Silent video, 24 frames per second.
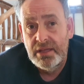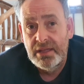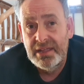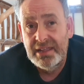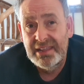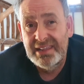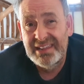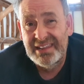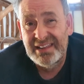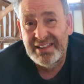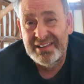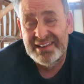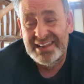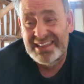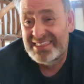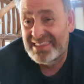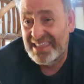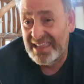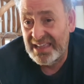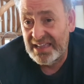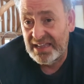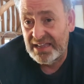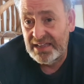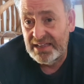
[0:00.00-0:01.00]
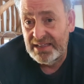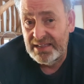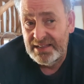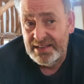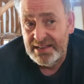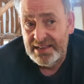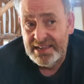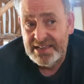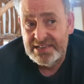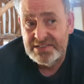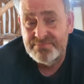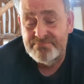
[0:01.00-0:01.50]
you know, in a digger
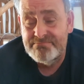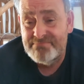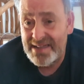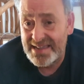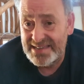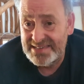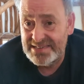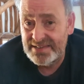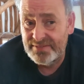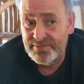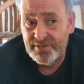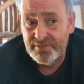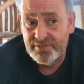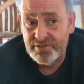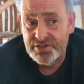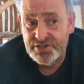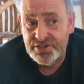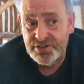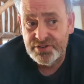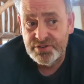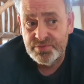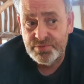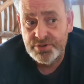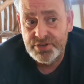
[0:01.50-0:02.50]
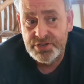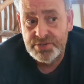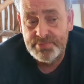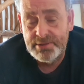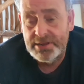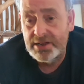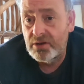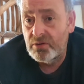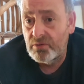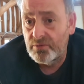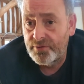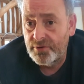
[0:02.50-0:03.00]
is massively reduced when you
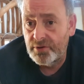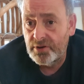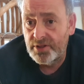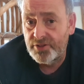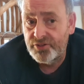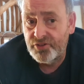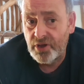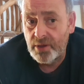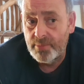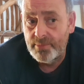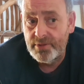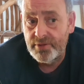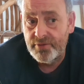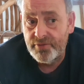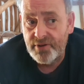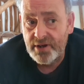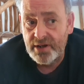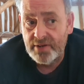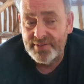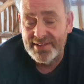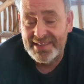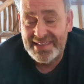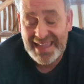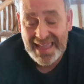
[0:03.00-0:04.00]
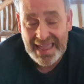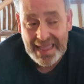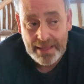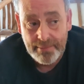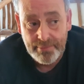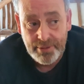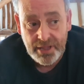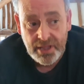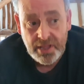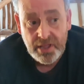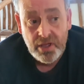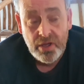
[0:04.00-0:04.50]
spend an awful lot of time in the front of a
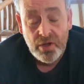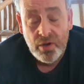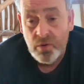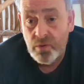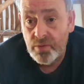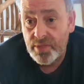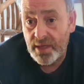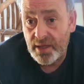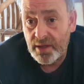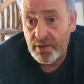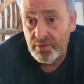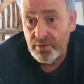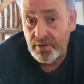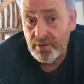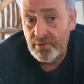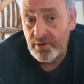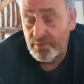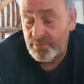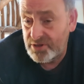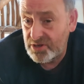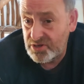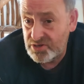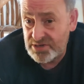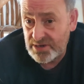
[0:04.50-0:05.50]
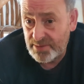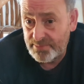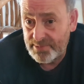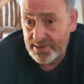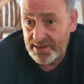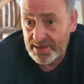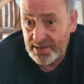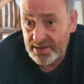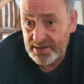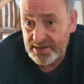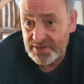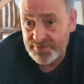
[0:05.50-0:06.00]
cab. Although, when you jump
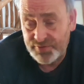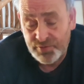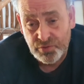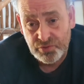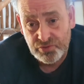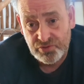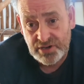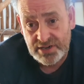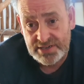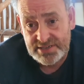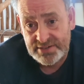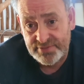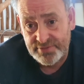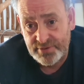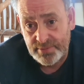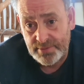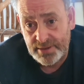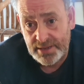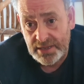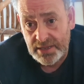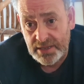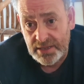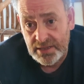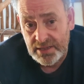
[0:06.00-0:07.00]
out, there's fault trucks everywhere.